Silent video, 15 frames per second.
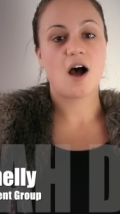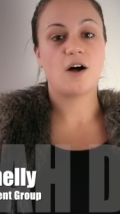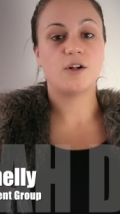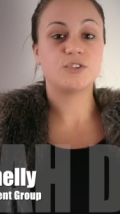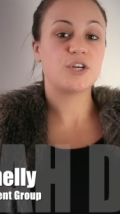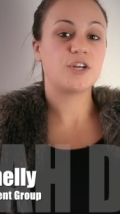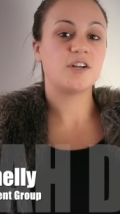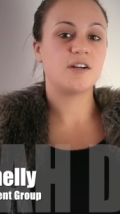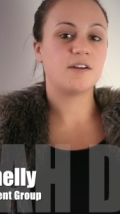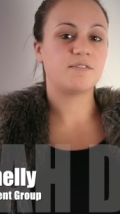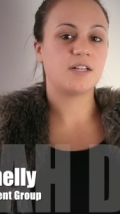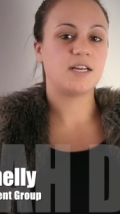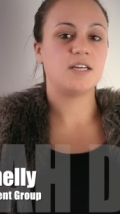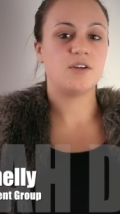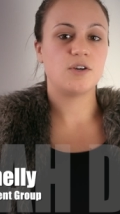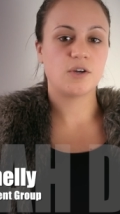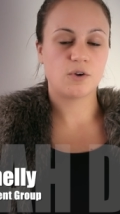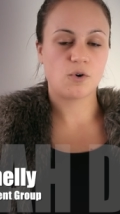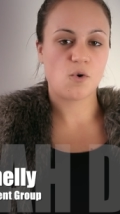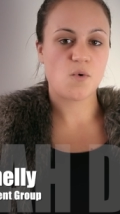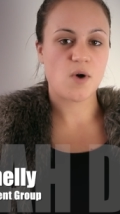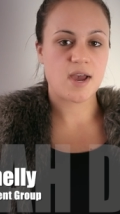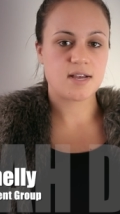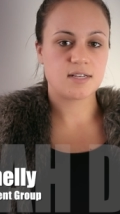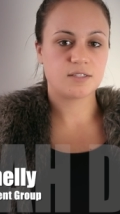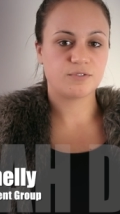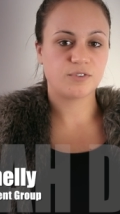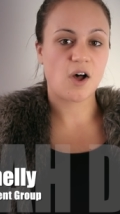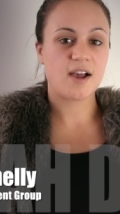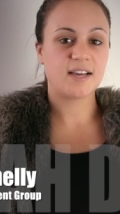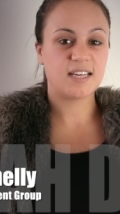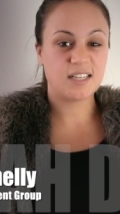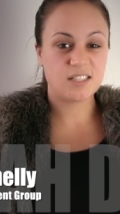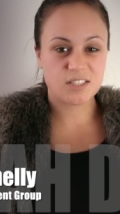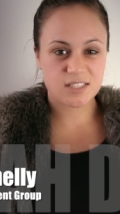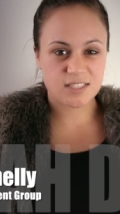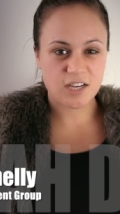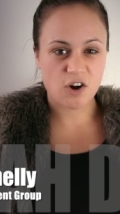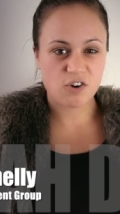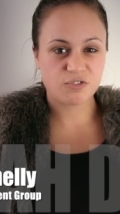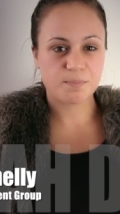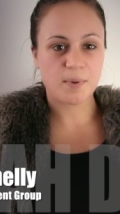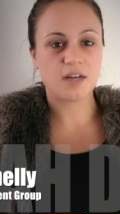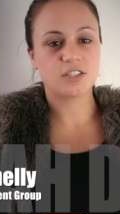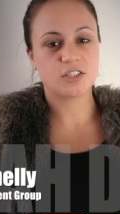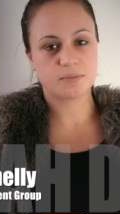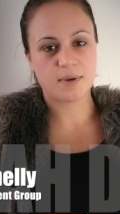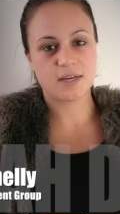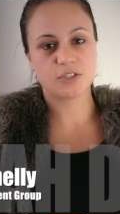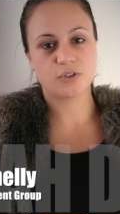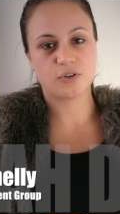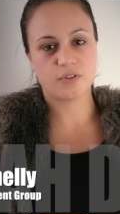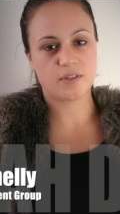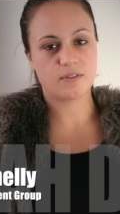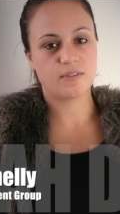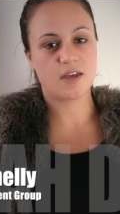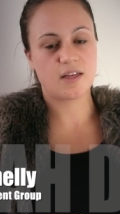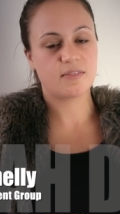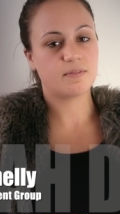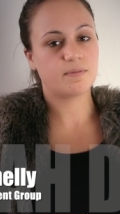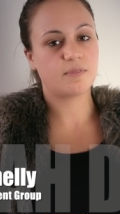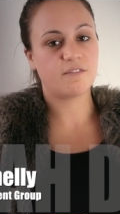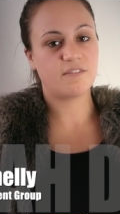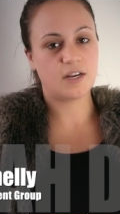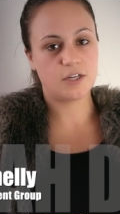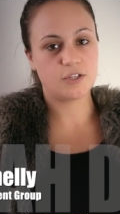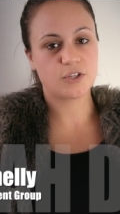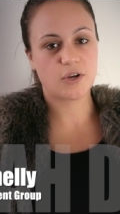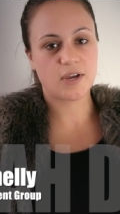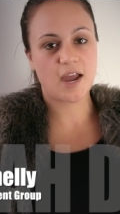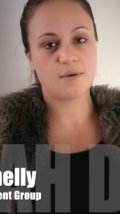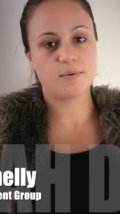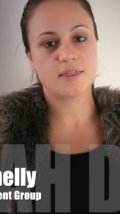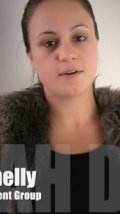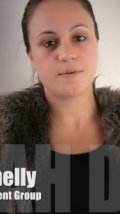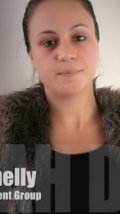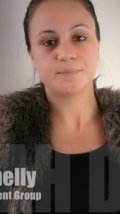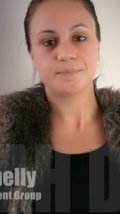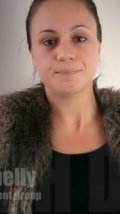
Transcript: Alternatively, you can always fly gigs yourself, but just make sure that the venue's okay with it.